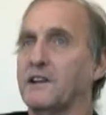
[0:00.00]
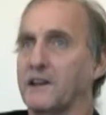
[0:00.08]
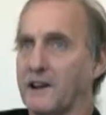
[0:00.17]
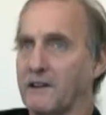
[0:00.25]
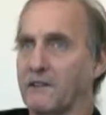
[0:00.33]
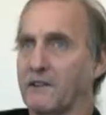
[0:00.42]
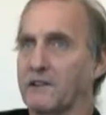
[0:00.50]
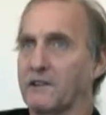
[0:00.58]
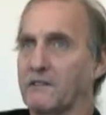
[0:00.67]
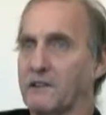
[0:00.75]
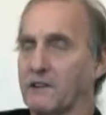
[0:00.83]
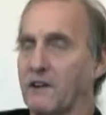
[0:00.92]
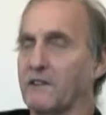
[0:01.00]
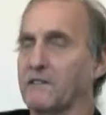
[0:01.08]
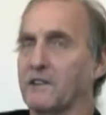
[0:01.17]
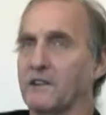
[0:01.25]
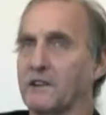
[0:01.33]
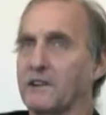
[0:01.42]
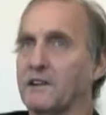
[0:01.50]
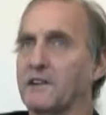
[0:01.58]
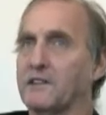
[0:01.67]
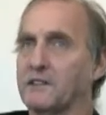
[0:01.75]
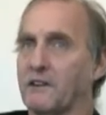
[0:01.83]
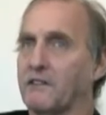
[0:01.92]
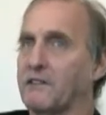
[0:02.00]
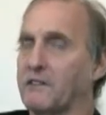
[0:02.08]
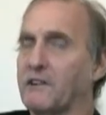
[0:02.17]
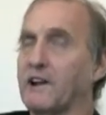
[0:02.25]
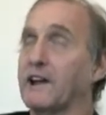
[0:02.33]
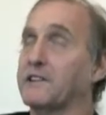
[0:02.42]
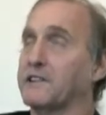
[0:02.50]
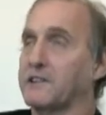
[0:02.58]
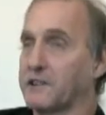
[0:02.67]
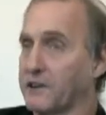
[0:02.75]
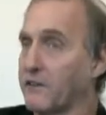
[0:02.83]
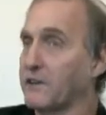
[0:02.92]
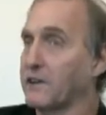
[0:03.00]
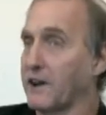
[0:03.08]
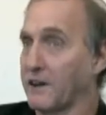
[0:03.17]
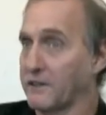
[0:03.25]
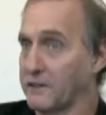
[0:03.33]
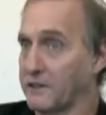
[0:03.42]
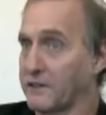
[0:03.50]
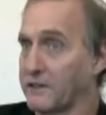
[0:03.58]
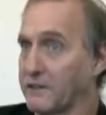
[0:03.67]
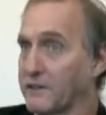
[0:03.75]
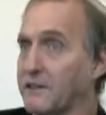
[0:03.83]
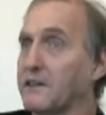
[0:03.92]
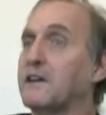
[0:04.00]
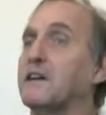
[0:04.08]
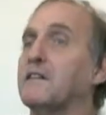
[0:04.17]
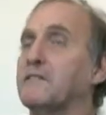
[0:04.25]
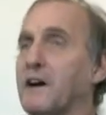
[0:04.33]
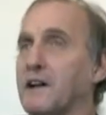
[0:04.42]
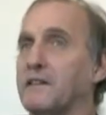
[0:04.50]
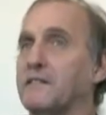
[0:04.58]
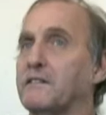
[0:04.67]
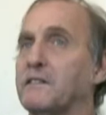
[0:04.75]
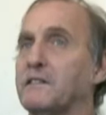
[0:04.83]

and I worked in the McDonald building, so I was very hesitant to go into housing. But